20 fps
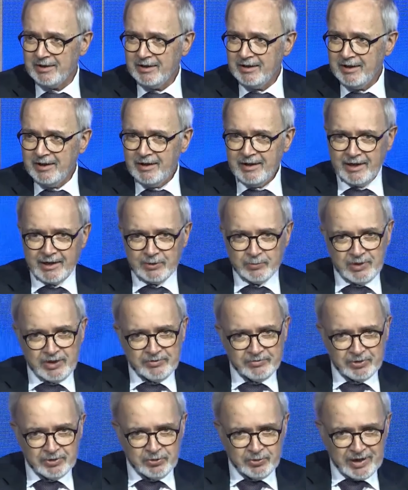And we have to
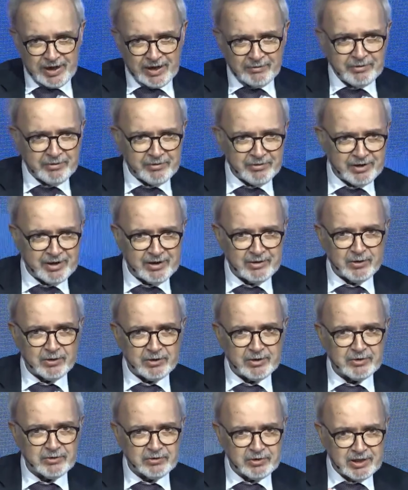do everything in order
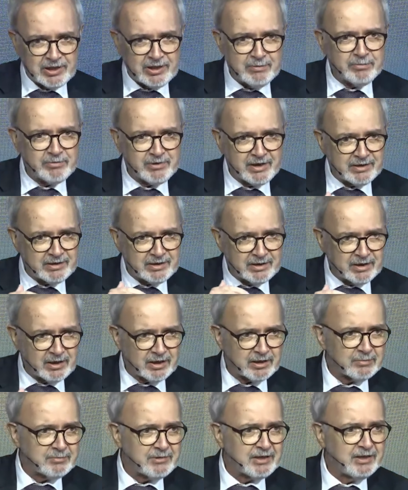to keep that
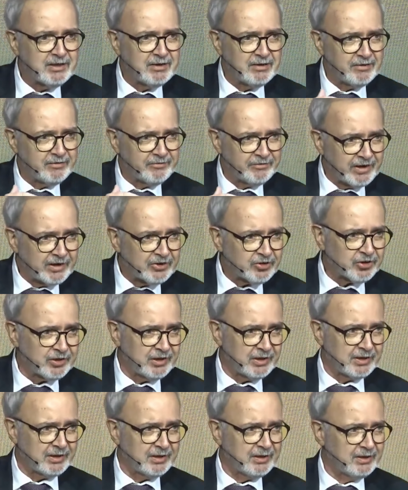economy
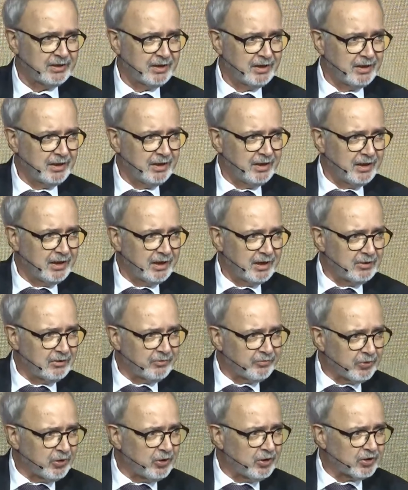functioning. And of
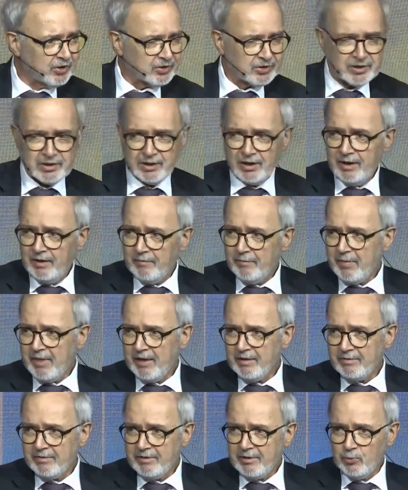course,
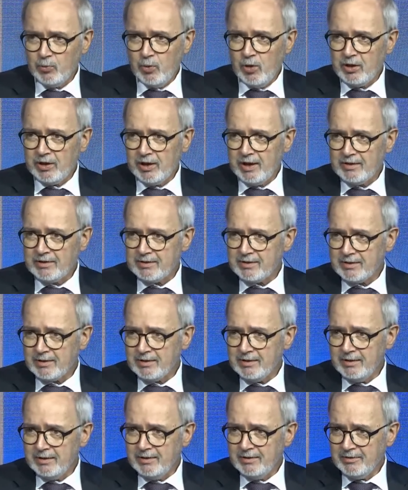the war has
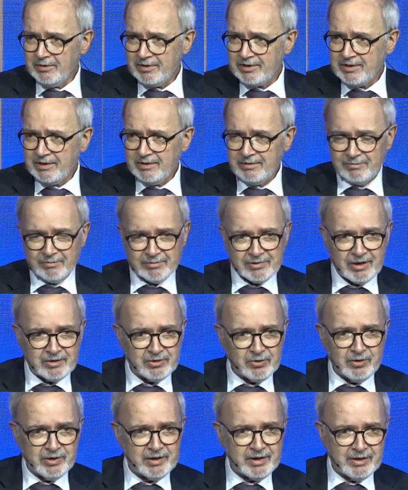not
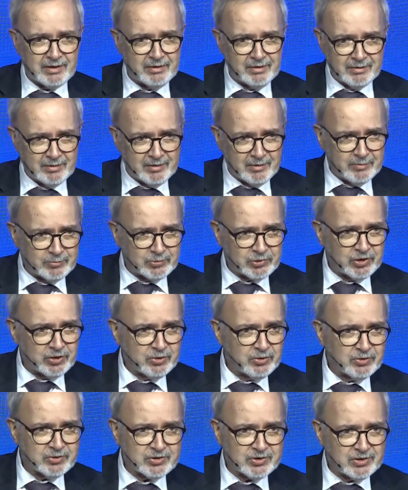only
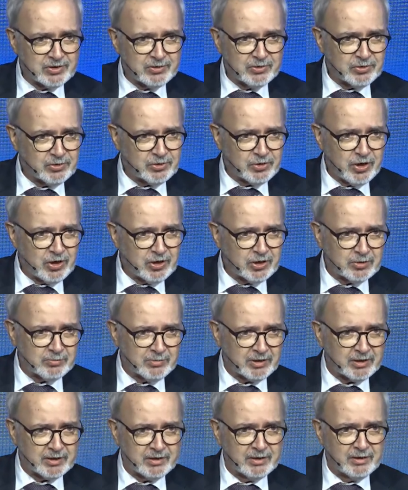produced
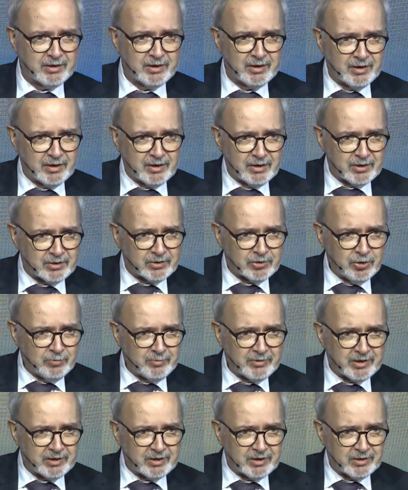terrible
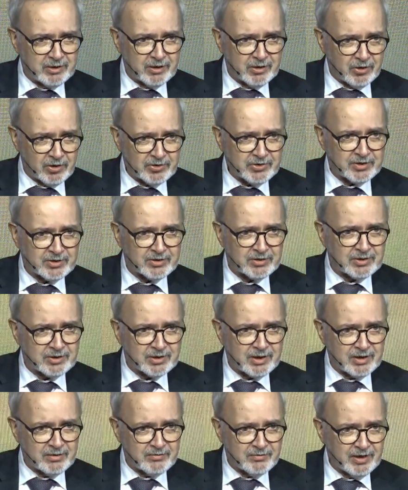human losses
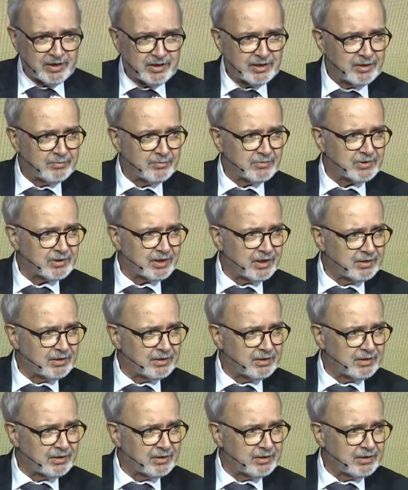and victims and